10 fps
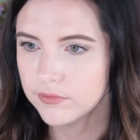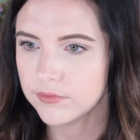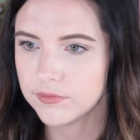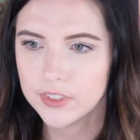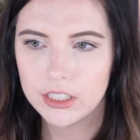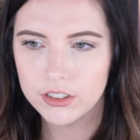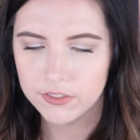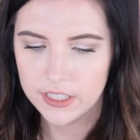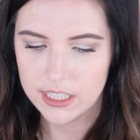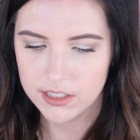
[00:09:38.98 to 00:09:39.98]
I don't know
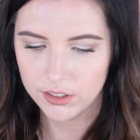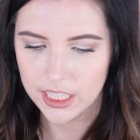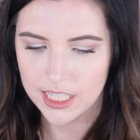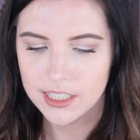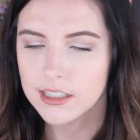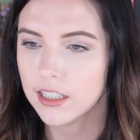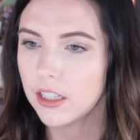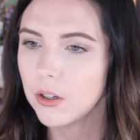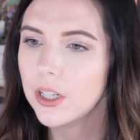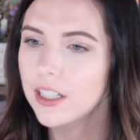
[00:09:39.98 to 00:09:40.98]
if it necessarily is
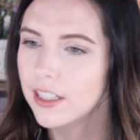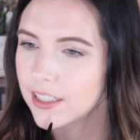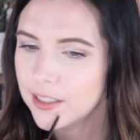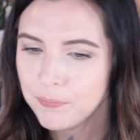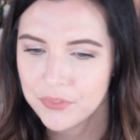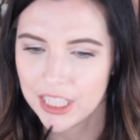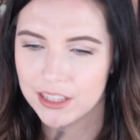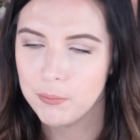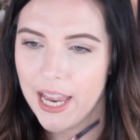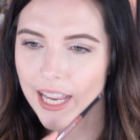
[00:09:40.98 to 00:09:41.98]
though.
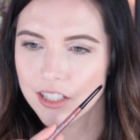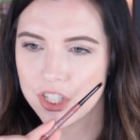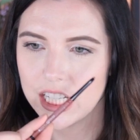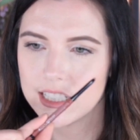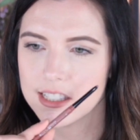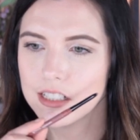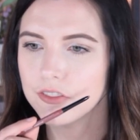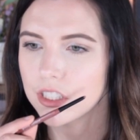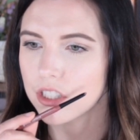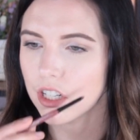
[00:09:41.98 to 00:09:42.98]
Like, the packaging
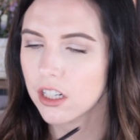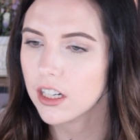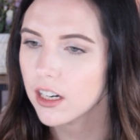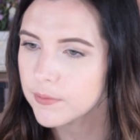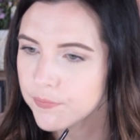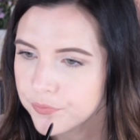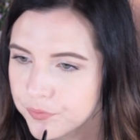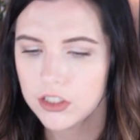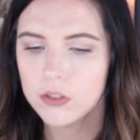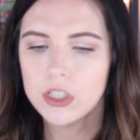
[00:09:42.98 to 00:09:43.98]
itself looks darker.
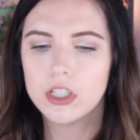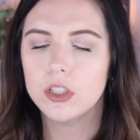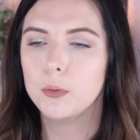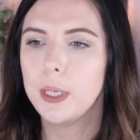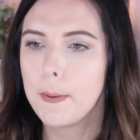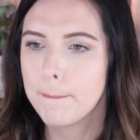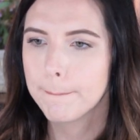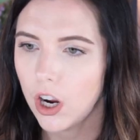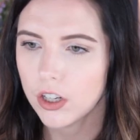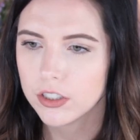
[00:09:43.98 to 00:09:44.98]
So this one's a little bit
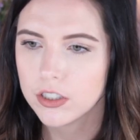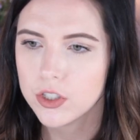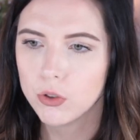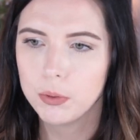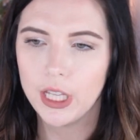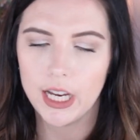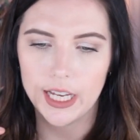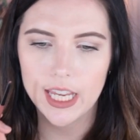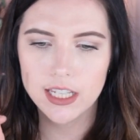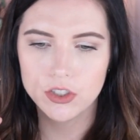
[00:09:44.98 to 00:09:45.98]
harder to
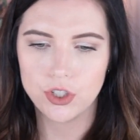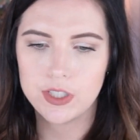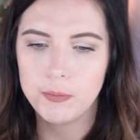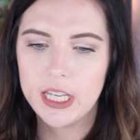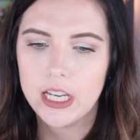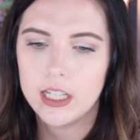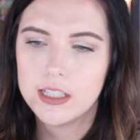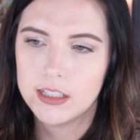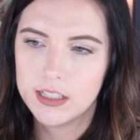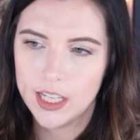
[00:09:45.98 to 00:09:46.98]
apply just
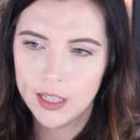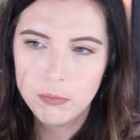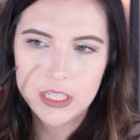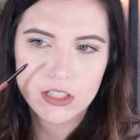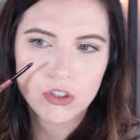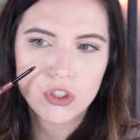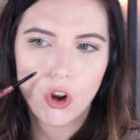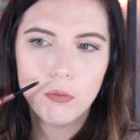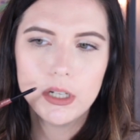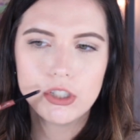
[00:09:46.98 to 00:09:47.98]
because the tip is
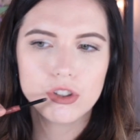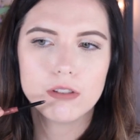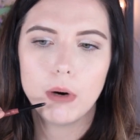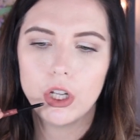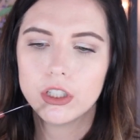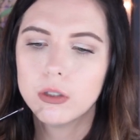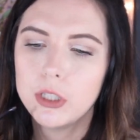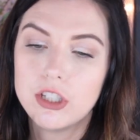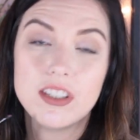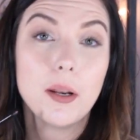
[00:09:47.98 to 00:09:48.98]
so much smaller,
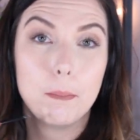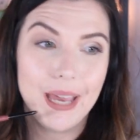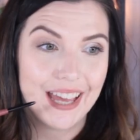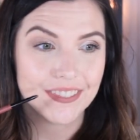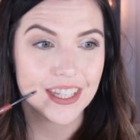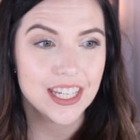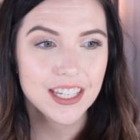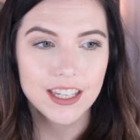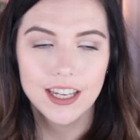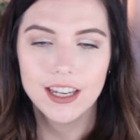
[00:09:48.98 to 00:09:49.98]
which is not a bad
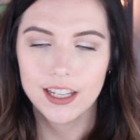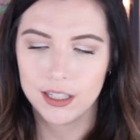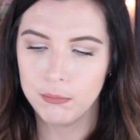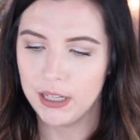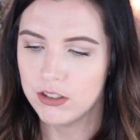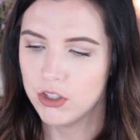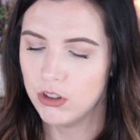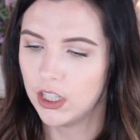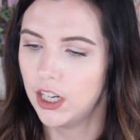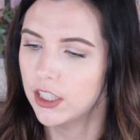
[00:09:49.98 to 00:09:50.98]
thing compared
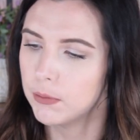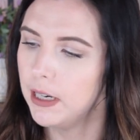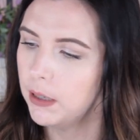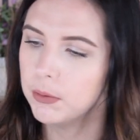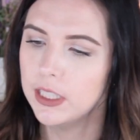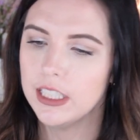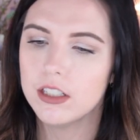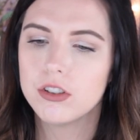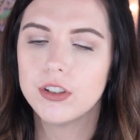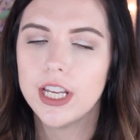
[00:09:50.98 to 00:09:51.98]
to the ColourPop one
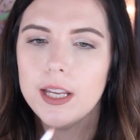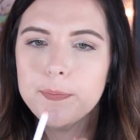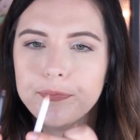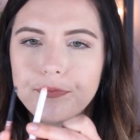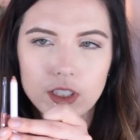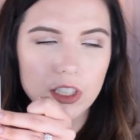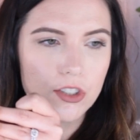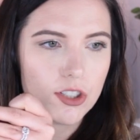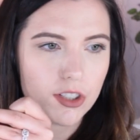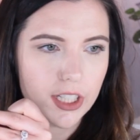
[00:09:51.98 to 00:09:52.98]
yesterday. Like,
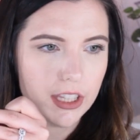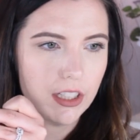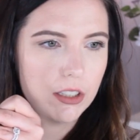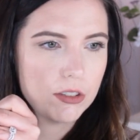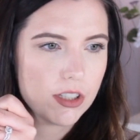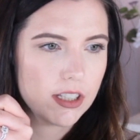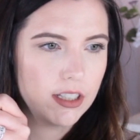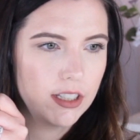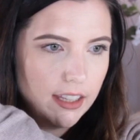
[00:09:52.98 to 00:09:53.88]
just look at those.